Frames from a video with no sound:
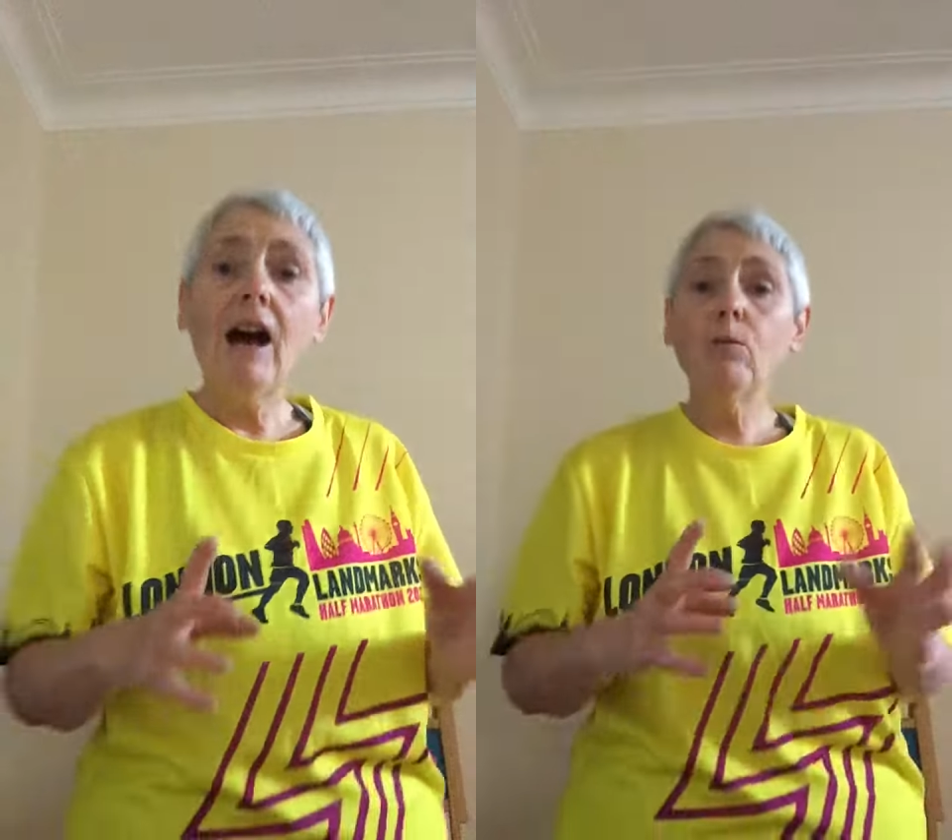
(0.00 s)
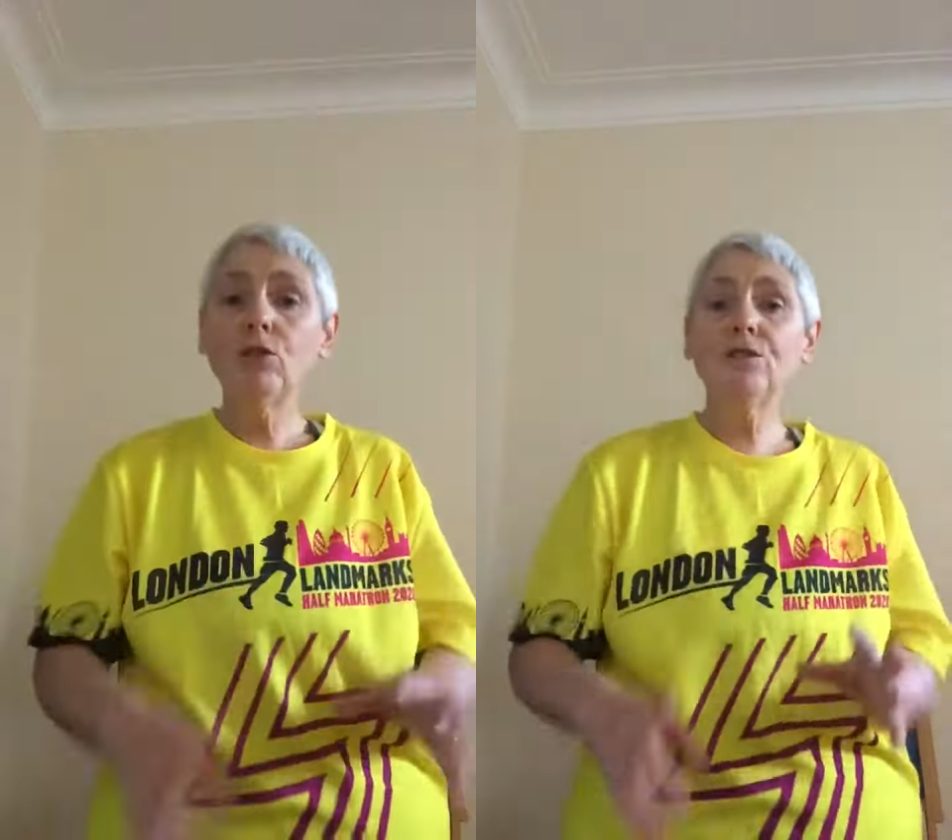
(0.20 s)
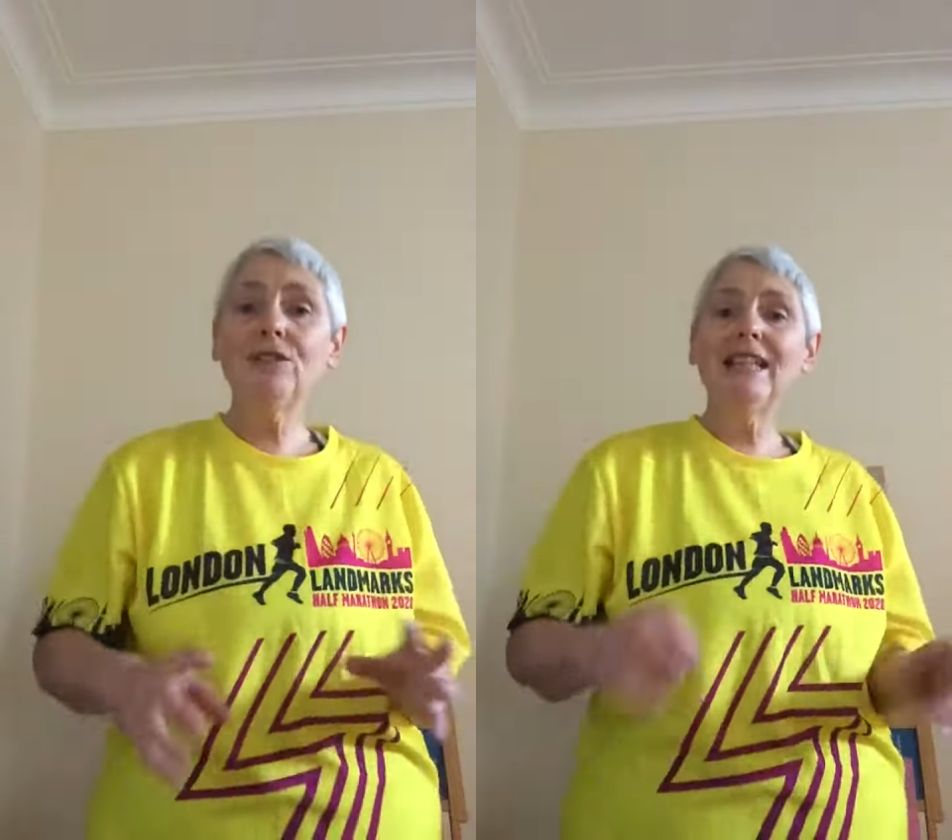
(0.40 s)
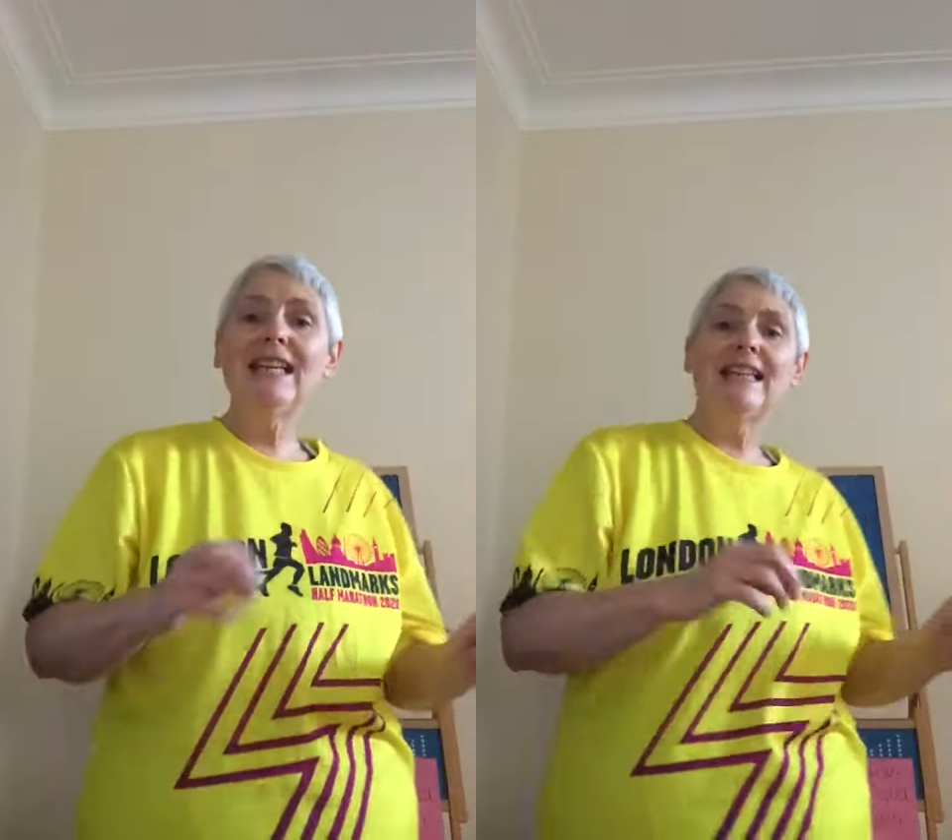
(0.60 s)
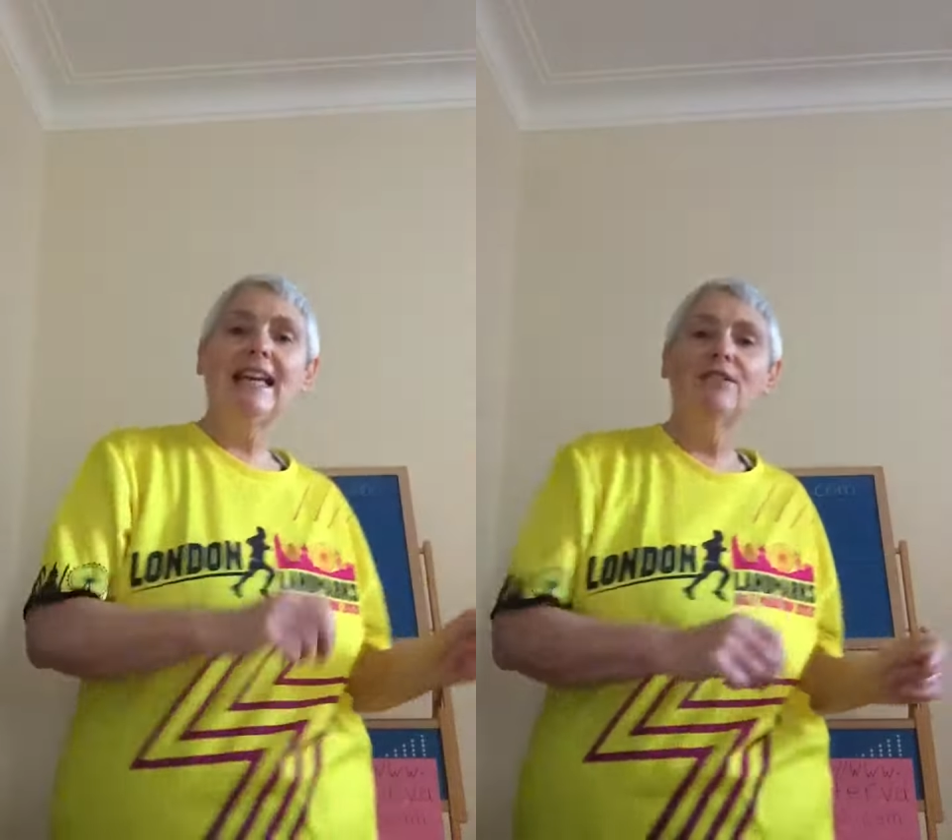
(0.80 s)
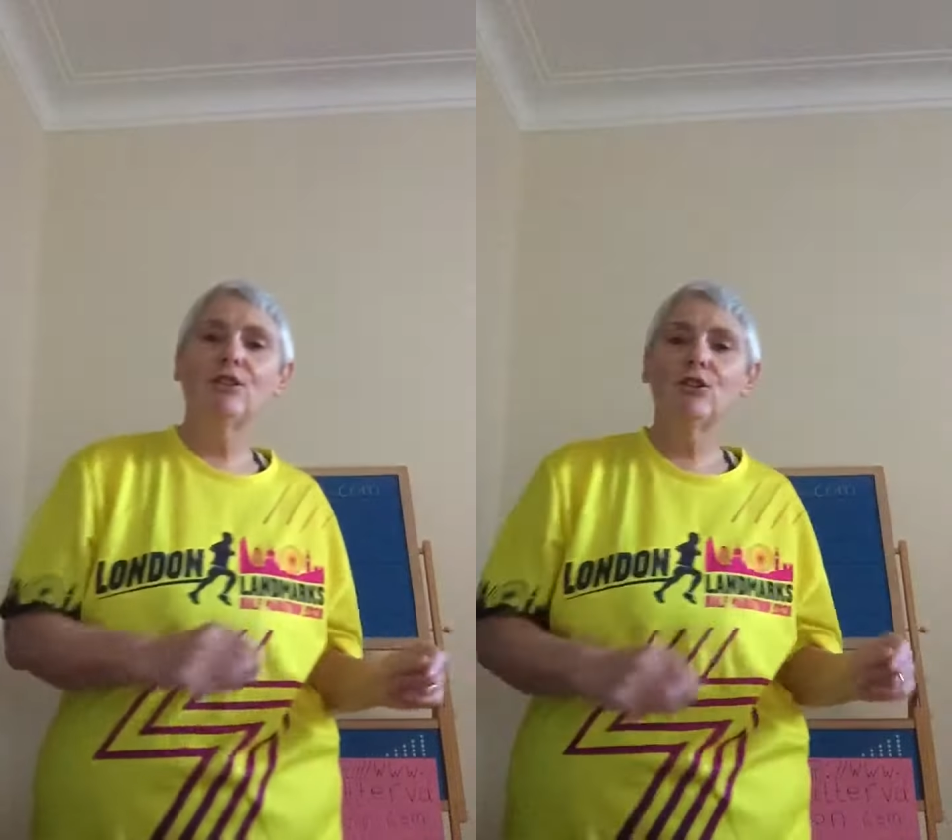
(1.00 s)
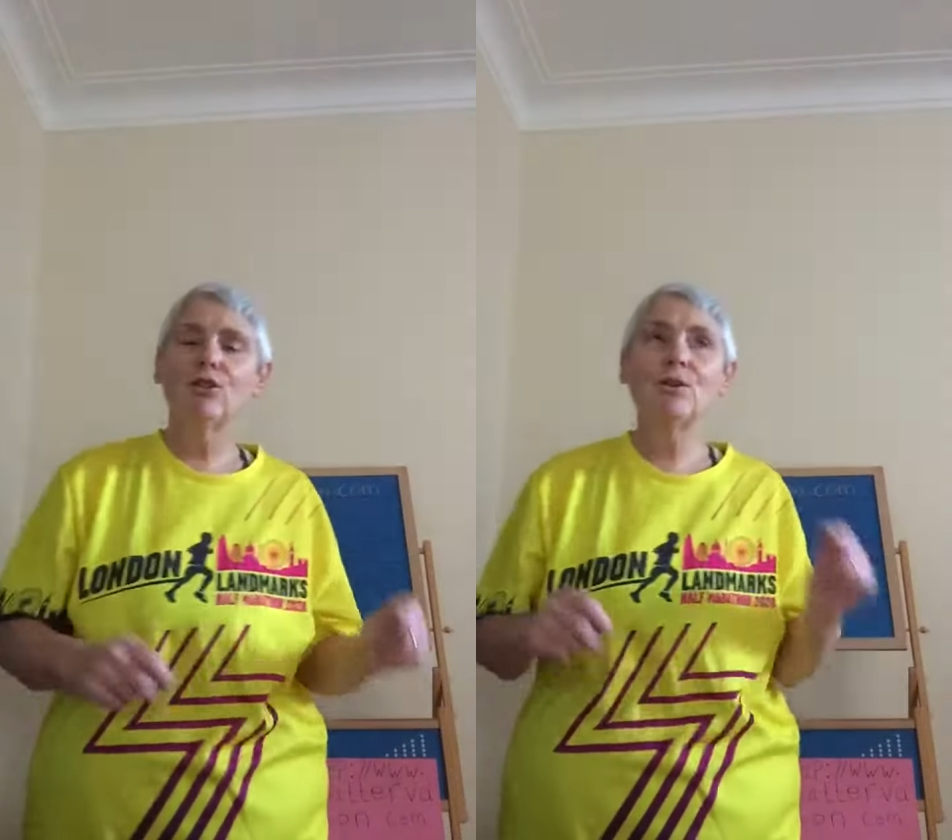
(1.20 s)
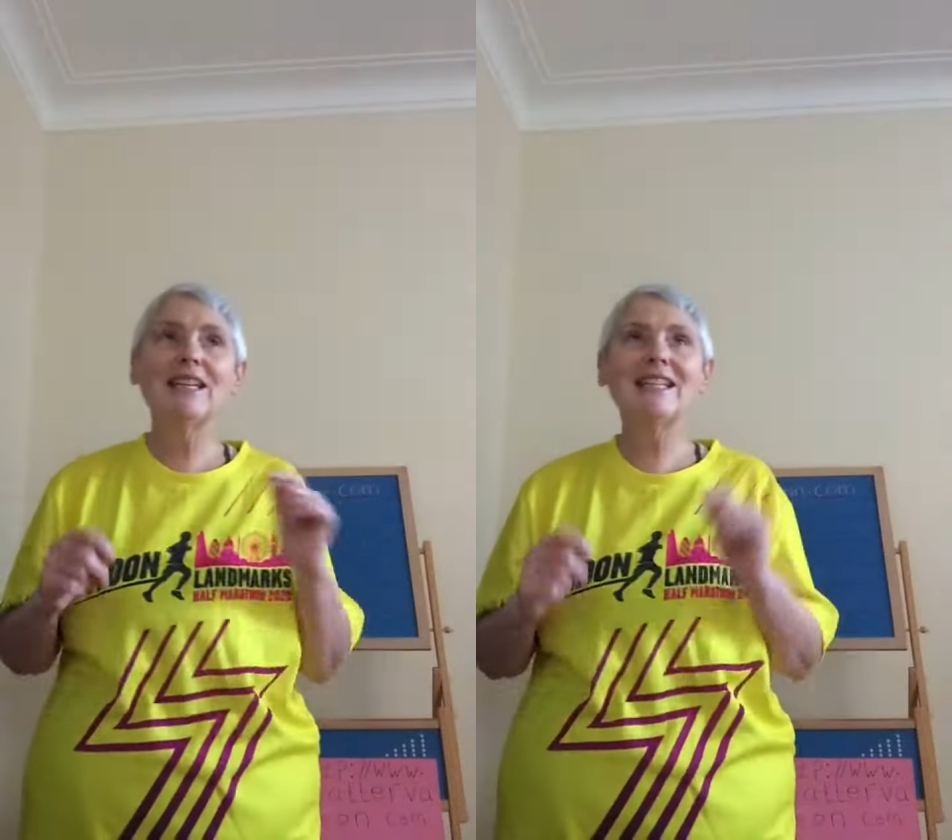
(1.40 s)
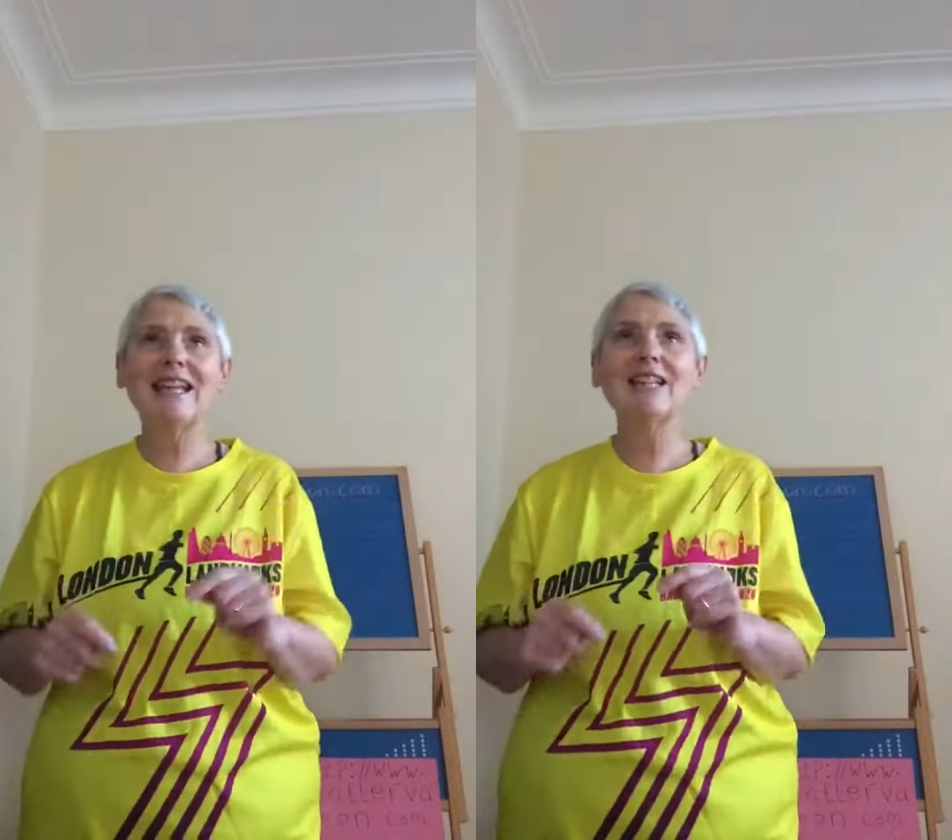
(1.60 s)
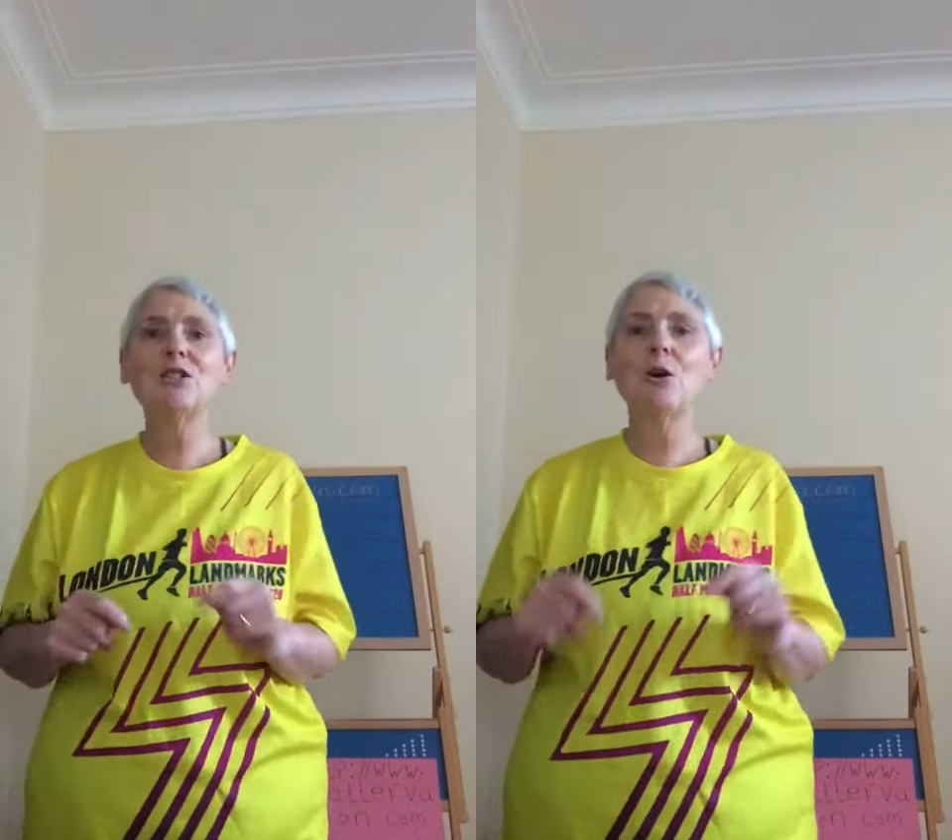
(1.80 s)
A wonderful lady here in Troon has
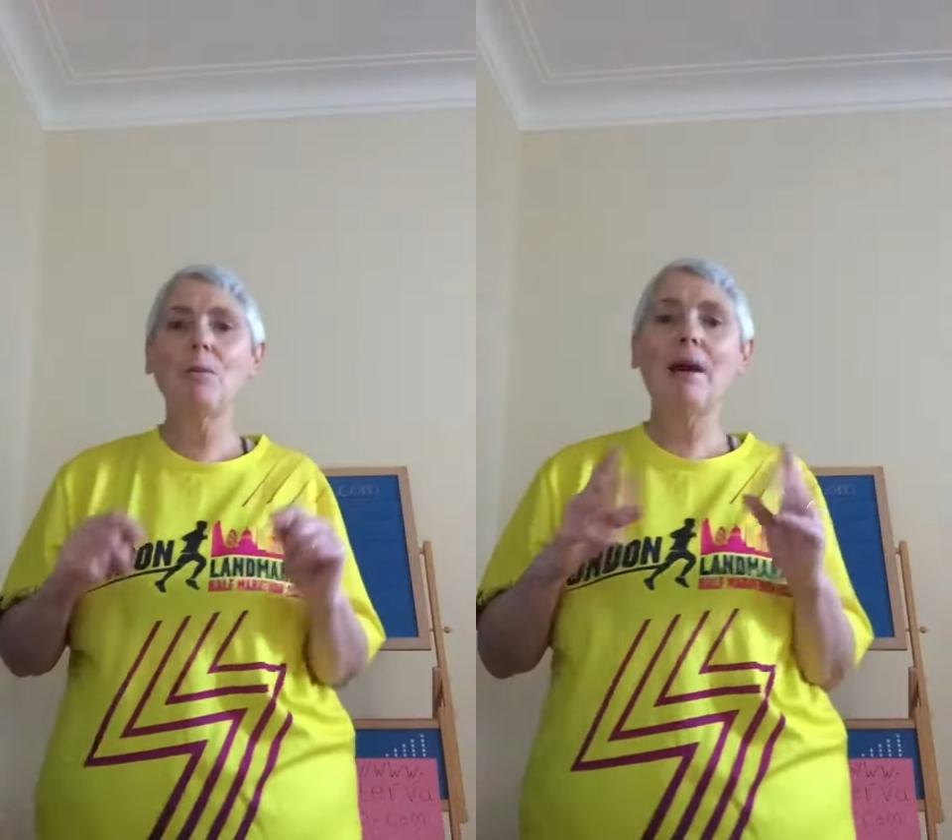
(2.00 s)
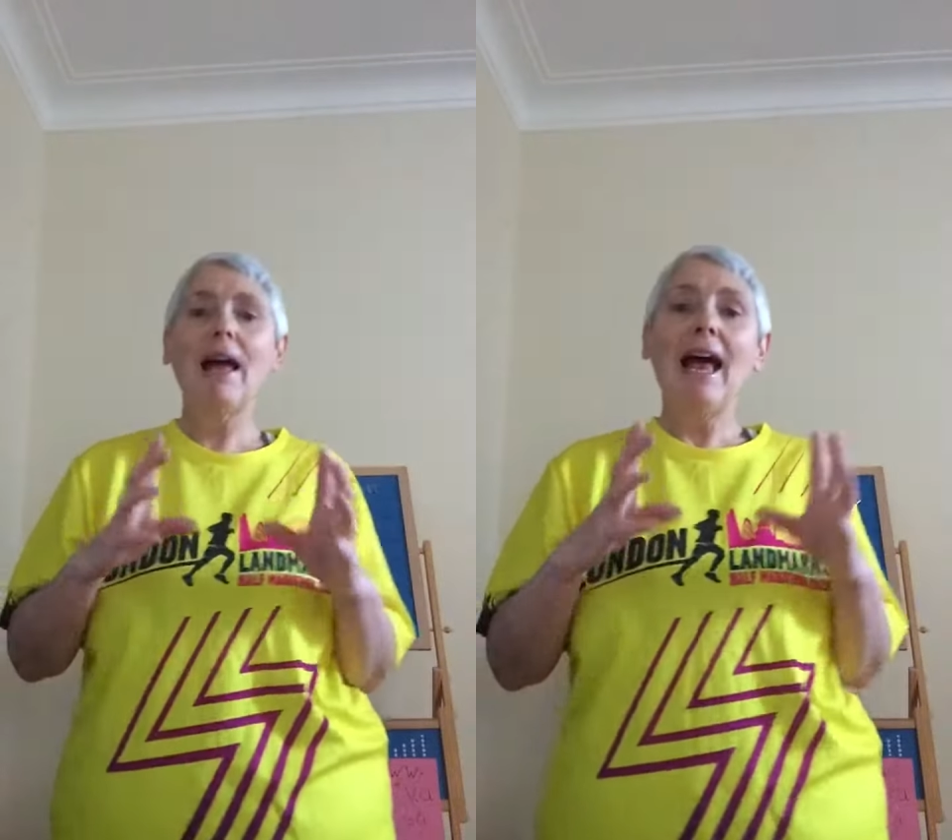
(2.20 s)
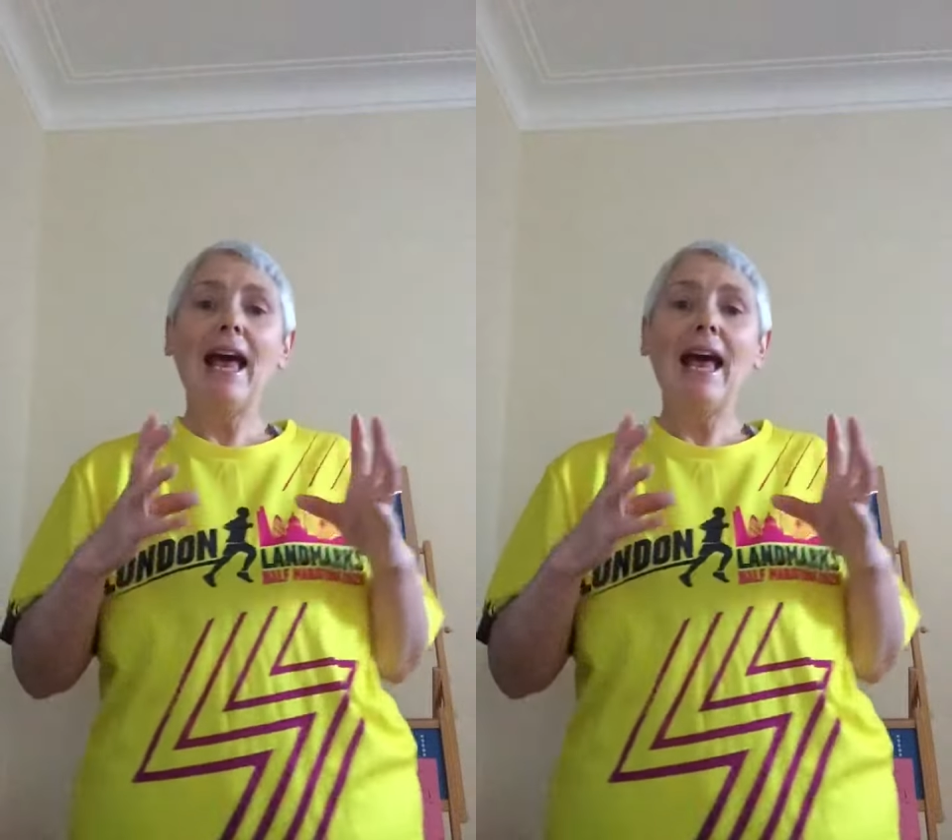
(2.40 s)
set up